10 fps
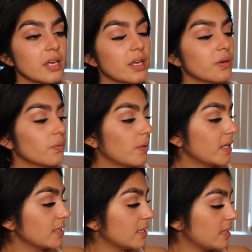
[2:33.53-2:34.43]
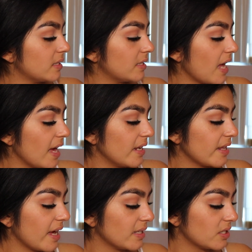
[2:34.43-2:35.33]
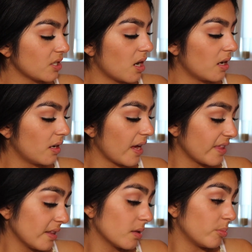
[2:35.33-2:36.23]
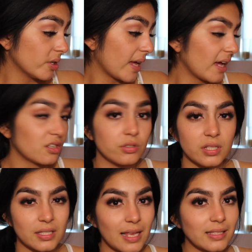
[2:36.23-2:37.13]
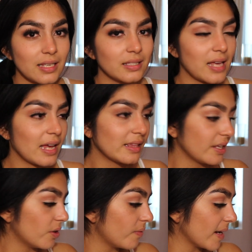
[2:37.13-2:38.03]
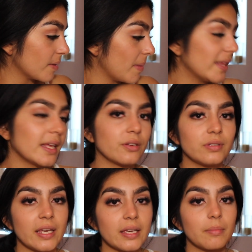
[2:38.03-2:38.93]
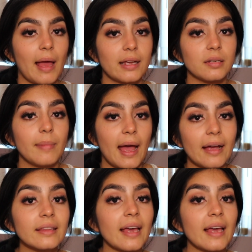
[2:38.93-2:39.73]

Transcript: It was said that it's not, I think the book actually says it inside, they don't recommend that you take it back to back.